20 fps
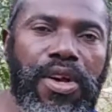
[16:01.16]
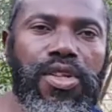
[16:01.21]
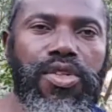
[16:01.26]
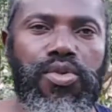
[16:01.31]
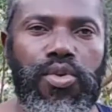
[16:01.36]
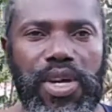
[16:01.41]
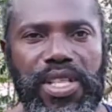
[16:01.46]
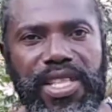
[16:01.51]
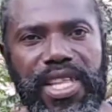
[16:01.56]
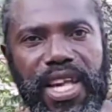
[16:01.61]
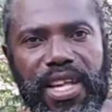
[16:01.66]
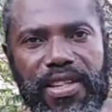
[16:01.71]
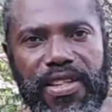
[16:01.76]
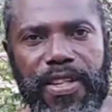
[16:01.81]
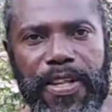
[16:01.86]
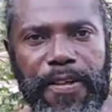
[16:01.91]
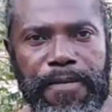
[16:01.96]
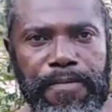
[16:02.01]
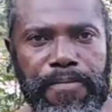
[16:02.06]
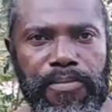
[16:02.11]
doing
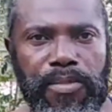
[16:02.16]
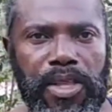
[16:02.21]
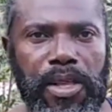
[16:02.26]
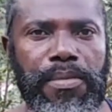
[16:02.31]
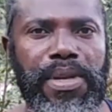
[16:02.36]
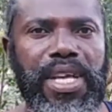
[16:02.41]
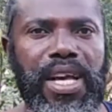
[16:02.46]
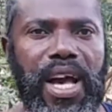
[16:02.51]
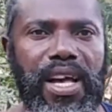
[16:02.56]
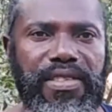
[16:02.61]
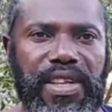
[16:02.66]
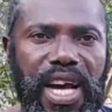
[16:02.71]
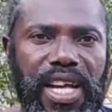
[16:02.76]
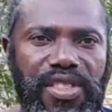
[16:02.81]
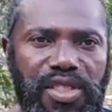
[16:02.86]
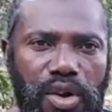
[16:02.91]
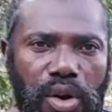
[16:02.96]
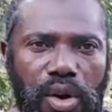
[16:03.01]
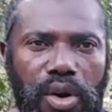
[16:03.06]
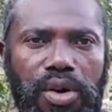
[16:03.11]
this. Because I
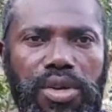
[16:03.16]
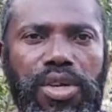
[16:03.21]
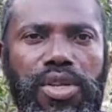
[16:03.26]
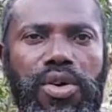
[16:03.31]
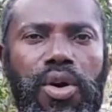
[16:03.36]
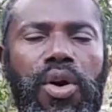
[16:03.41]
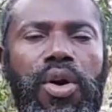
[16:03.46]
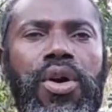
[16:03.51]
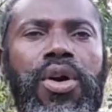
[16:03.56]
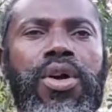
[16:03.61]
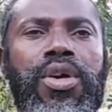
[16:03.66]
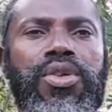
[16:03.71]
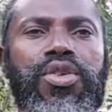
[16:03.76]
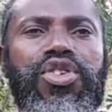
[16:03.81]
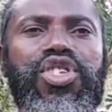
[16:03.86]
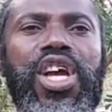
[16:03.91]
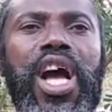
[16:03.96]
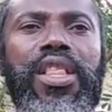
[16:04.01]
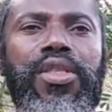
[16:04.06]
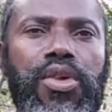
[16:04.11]
know, you
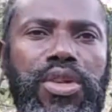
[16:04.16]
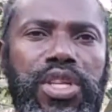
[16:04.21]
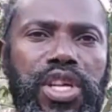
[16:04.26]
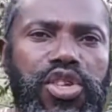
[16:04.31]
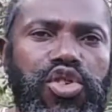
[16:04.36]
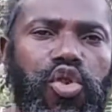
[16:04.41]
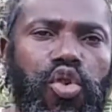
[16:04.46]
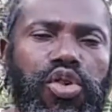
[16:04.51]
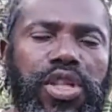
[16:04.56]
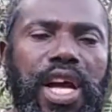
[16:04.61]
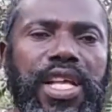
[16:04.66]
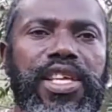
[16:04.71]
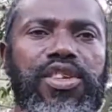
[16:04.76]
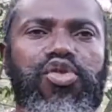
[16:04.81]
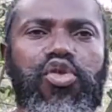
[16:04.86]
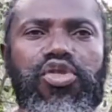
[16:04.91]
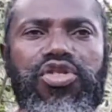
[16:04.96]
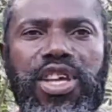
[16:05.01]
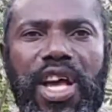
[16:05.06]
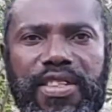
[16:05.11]
shall know the truth and the
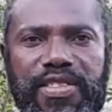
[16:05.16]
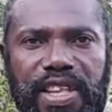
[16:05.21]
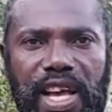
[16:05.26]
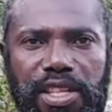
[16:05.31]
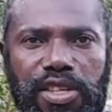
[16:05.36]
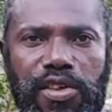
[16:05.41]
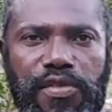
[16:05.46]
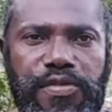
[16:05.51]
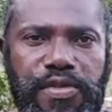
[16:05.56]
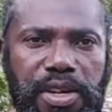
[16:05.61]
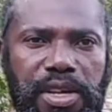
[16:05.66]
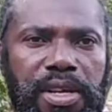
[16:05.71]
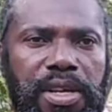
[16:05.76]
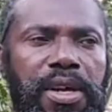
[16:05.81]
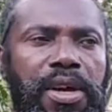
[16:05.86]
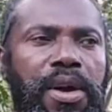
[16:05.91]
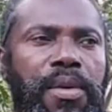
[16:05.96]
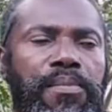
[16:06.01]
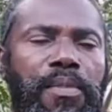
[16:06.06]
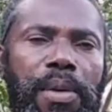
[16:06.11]
truth shall set you free.
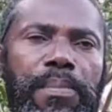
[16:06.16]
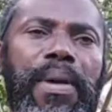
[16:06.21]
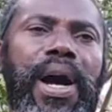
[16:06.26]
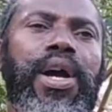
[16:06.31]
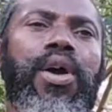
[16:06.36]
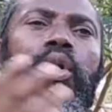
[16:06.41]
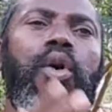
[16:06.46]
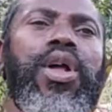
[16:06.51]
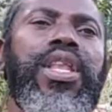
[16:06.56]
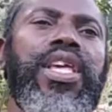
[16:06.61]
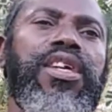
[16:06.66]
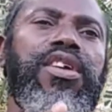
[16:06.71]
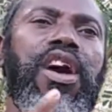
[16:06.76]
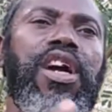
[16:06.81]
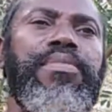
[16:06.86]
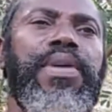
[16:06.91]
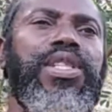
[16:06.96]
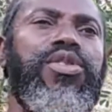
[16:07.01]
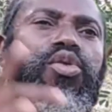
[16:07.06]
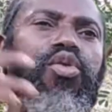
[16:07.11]
But my whole
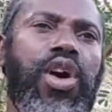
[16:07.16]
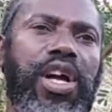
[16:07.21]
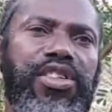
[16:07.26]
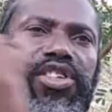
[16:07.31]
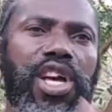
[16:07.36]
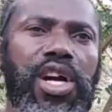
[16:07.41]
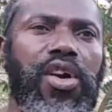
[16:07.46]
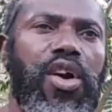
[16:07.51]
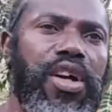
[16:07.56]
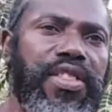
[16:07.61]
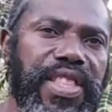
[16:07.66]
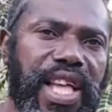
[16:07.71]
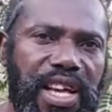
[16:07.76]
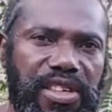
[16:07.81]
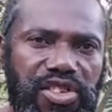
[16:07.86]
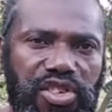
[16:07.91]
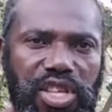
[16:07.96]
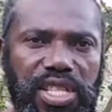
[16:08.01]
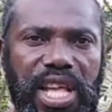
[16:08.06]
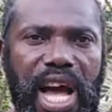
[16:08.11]
encouragement to go and check out
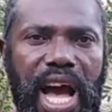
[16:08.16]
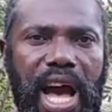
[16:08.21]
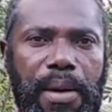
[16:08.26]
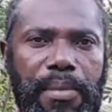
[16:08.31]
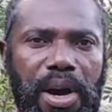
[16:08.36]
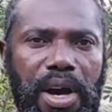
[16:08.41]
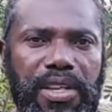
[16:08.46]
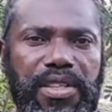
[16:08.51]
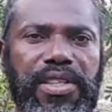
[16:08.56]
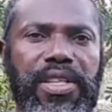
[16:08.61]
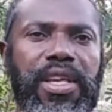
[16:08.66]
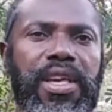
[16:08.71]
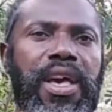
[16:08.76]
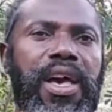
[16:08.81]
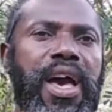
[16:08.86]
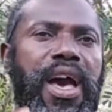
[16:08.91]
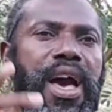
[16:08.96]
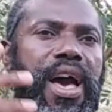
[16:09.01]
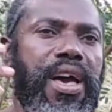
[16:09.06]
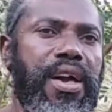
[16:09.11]
Nostradamus
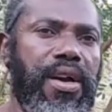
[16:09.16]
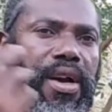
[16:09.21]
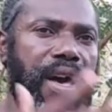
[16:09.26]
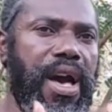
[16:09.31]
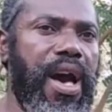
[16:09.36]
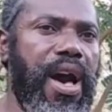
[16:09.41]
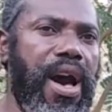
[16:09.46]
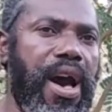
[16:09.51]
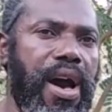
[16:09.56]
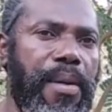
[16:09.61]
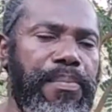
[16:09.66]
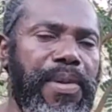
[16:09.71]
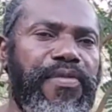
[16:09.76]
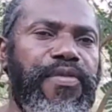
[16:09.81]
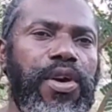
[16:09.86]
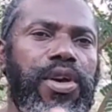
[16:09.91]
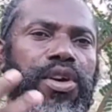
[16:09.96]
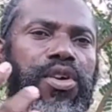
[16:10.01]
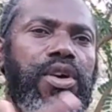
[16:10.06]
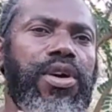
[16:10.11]

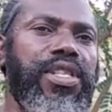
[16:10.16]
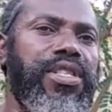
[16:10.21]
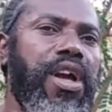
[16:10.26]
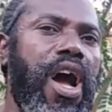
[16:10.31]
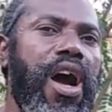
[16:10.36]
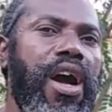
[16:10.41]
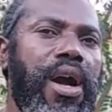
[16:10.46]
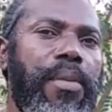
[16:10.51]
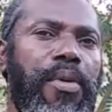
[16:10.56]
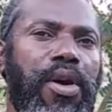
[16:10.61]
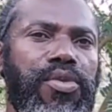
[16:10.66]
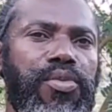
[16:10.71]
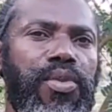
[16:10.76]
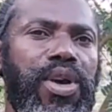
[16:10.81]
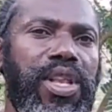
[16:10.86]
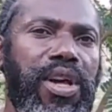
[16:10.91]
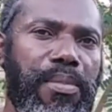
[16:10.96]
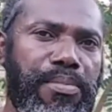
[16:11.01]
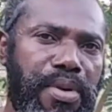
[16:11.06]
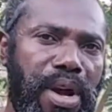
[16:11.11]
before you can talk about
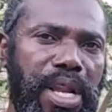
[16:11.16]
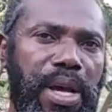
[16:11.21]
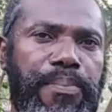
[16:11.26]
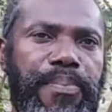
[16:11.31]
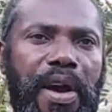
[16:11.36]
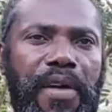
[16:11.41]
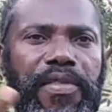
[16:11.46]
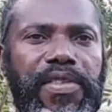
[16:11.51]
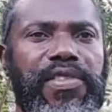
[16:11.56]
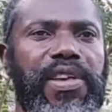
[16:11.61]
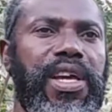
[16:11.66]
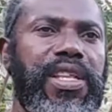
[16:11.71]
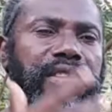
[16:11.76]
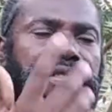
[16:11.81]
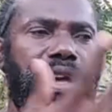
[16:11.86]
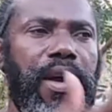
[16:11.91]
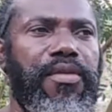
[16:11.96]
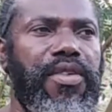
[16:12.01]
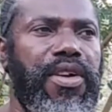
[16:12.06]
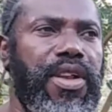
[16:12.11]
William Branham prophesied
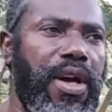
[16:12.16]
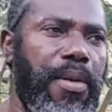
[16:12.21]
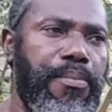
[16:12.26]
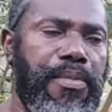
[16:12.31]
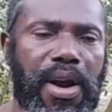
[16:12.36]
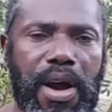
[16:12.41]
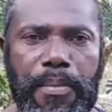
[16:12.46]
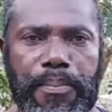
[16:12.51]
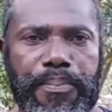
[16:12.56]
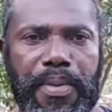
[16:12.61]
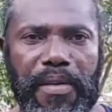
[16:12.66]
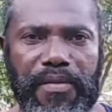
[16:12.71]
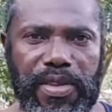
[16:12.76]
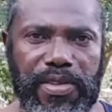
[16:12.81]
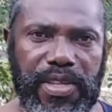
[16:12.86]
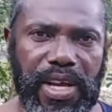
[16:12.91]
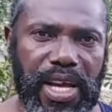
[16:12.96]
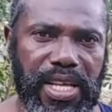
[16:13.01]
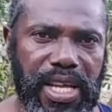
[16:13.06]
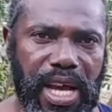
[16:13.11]
this and William Branham
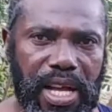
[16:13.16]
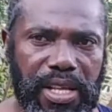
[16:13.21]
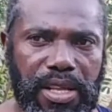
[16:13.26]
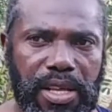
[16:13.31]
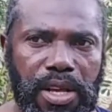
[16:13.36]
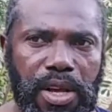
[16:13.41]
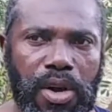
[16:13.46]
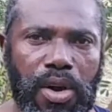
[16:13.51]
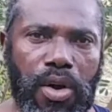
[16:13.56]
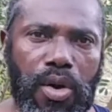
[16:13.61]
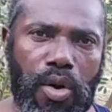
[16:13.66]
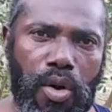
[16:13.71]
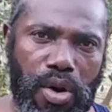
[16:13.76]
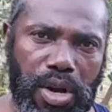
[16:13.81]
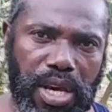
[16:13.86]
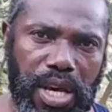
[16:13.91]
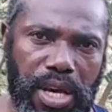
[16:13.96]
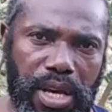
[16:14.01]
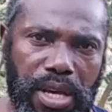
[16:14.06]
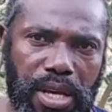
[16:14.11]
prophesied that.
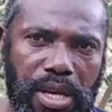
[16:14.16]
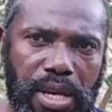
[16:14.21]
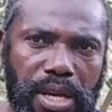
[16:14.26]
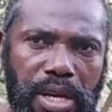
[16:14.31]
Okay?